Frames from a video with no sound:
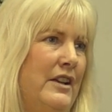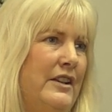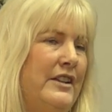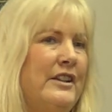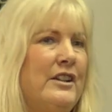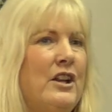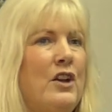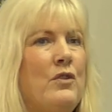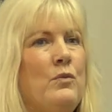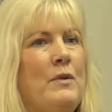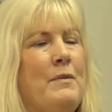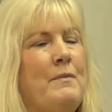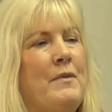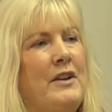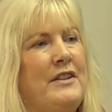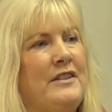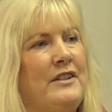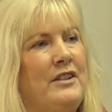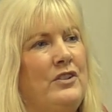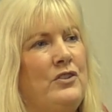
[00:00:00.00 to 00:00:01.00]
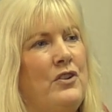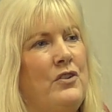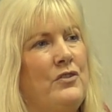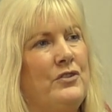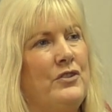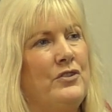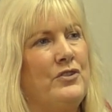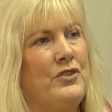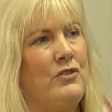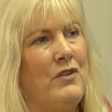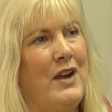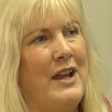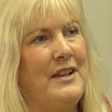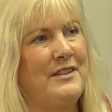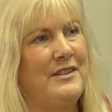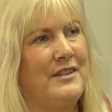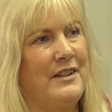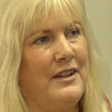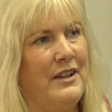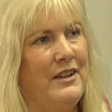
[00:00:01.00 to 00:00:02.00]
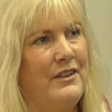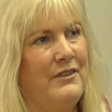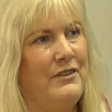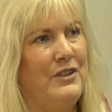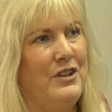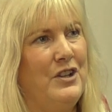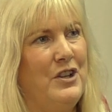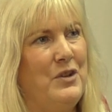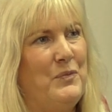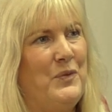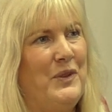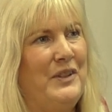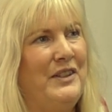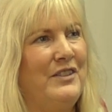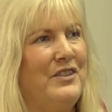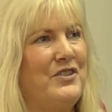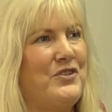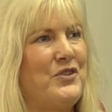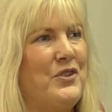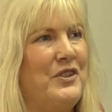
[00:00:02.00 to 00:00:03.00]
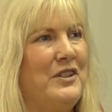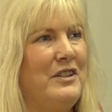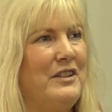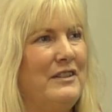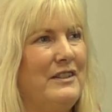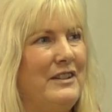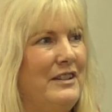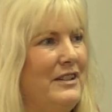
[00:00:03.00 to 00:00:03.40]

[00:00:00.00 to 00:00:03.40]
You know, we might see a dog that's aggressive, but you know, it's got a,